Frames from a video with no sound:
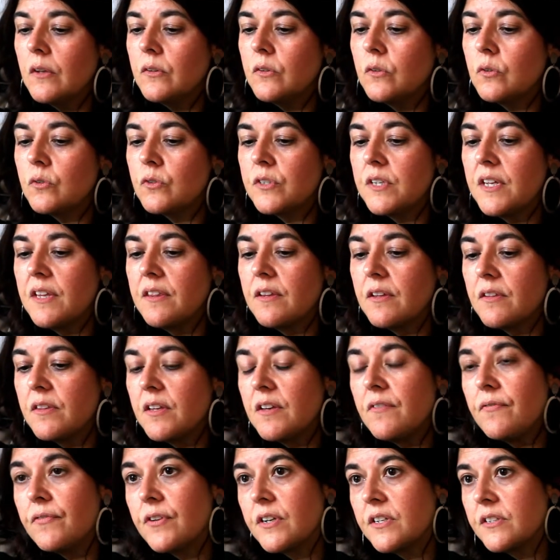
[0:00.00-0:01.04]
see the
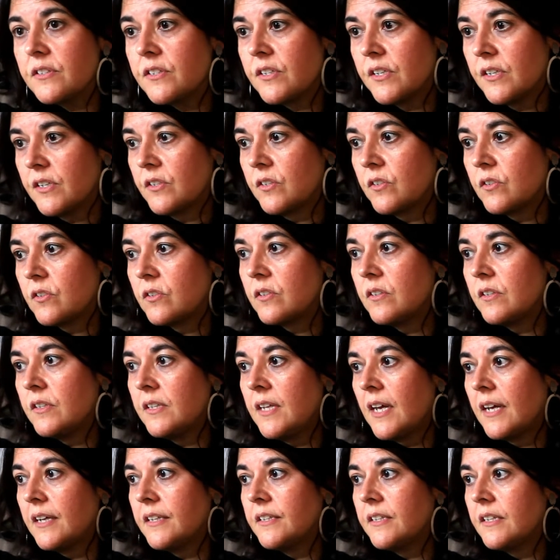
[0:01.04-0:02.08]
differences
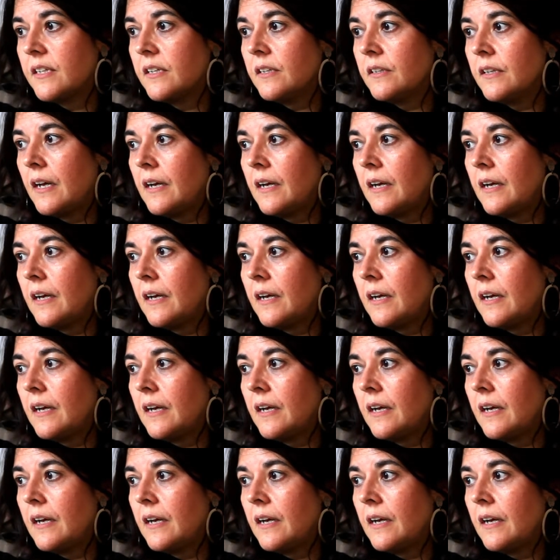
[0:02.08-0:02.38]
that,